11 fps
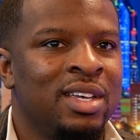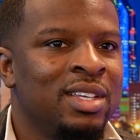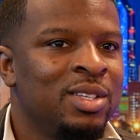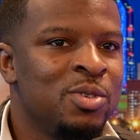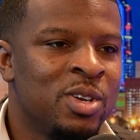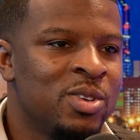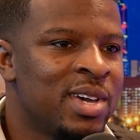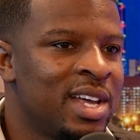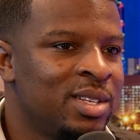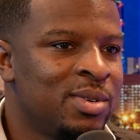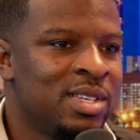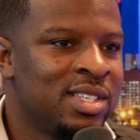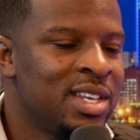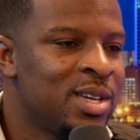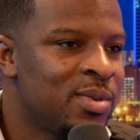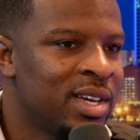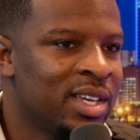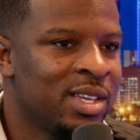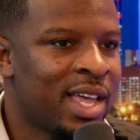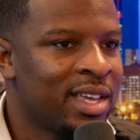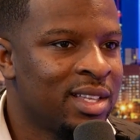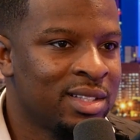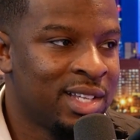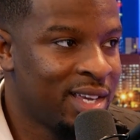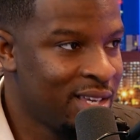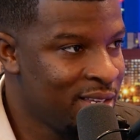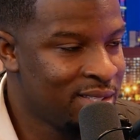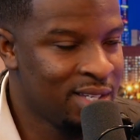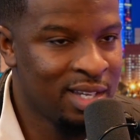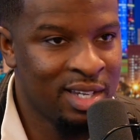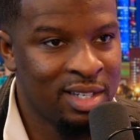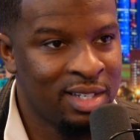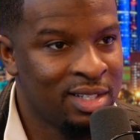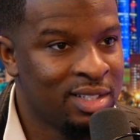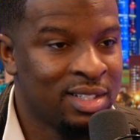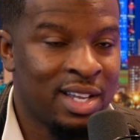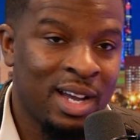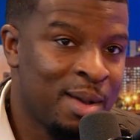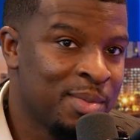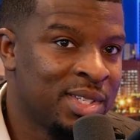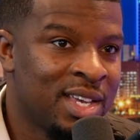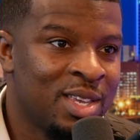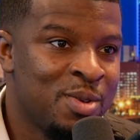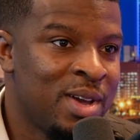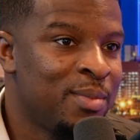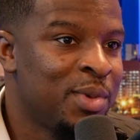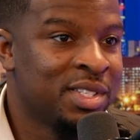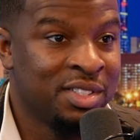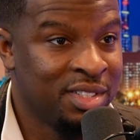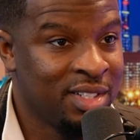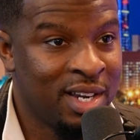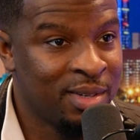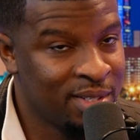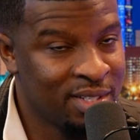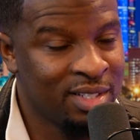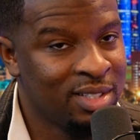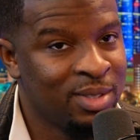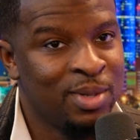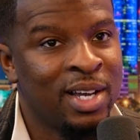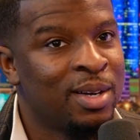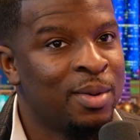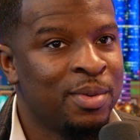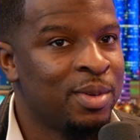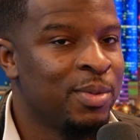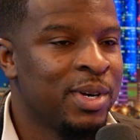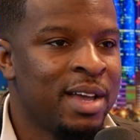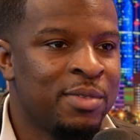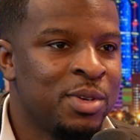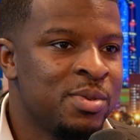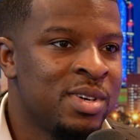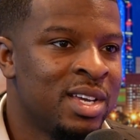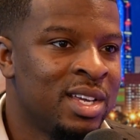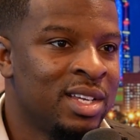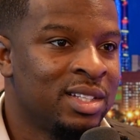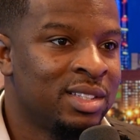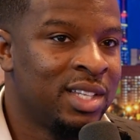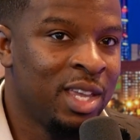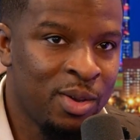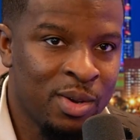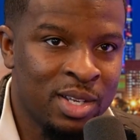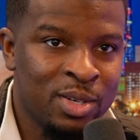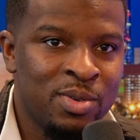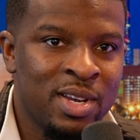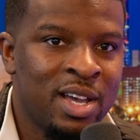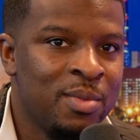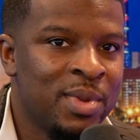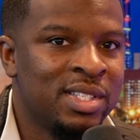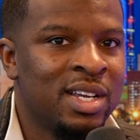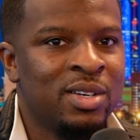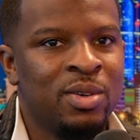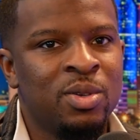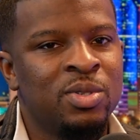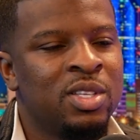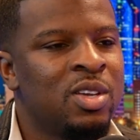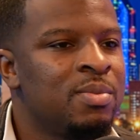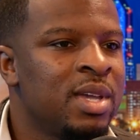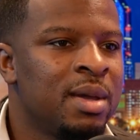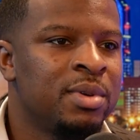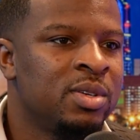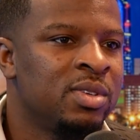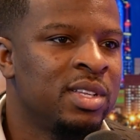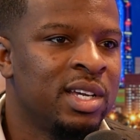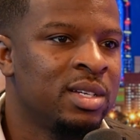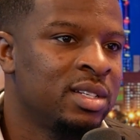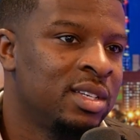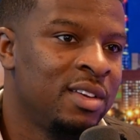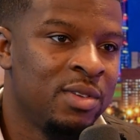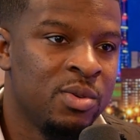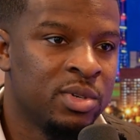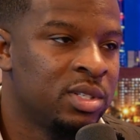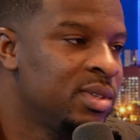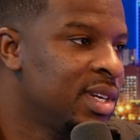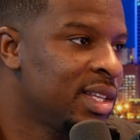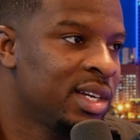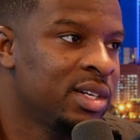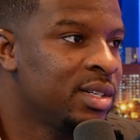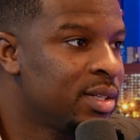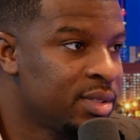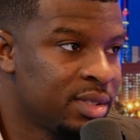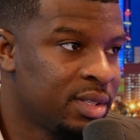you got to do this anyway. You like he said, like I'm saying, you ain't missing shit out here. You're not going to, whatever you think you can do now, you missing out on, you still be able to do later if you want to do that later on. So.